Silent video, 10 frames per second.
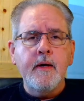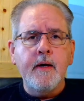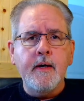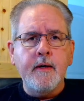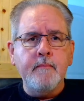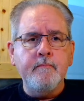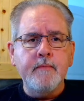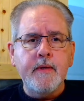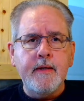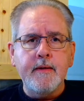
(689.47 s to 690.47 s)

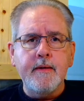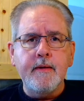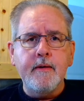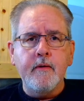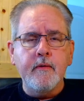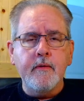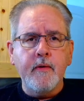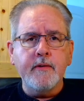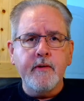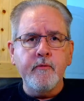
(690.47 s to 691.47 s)
The
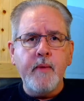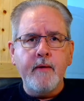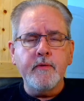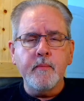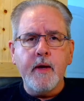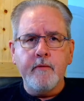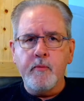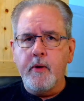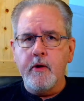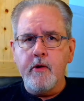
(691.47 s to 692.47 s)
rest of them have some kind of a
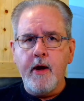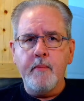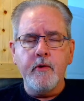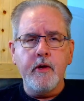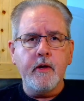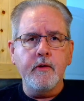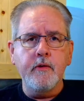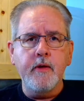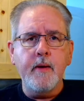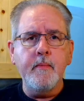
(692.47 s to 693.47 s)
partner app where you can
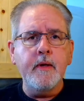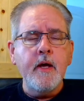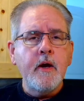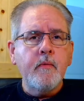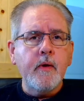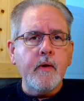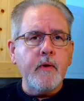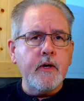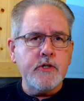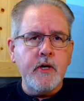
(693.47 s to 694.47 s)
do that. But really
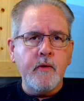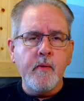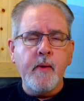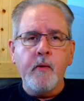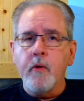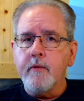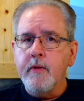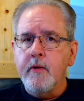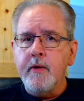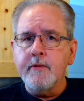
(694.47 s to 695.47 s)
wanted to share what my
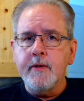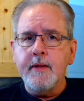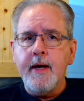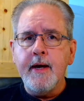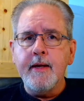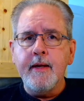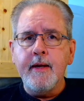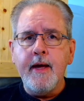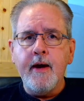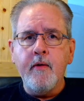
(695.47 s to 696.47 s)
workflow is on that and
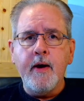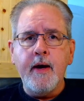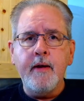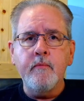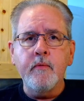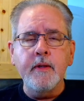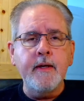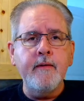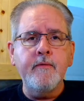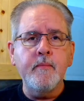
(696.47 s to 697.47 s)
how I
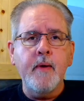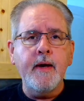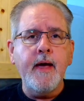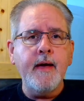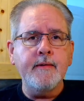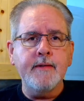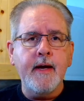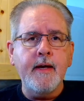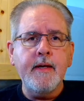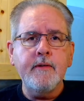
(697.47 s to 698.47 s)
relieved my
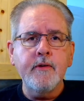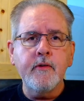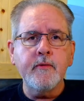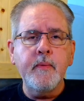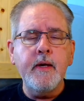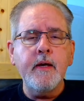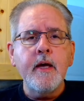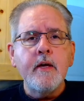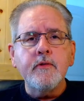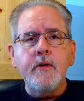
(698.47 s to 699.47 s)
anxiety, so to speak.
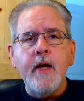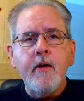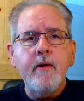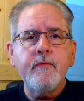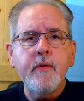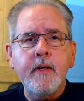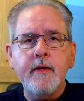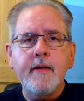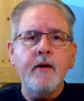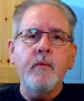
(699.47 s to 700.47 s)
So now I'm free to
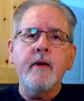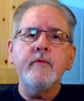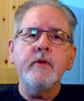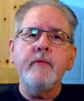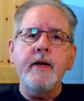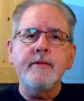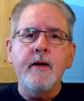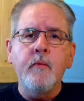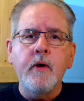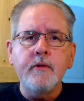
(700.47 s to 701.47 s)
take whatever device I
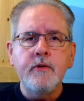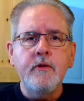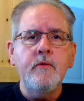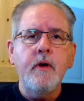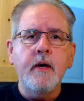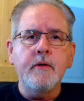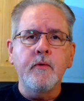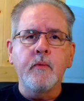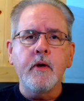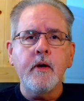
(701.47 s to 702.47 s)
want to
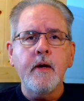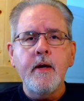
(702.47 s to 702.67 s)
work.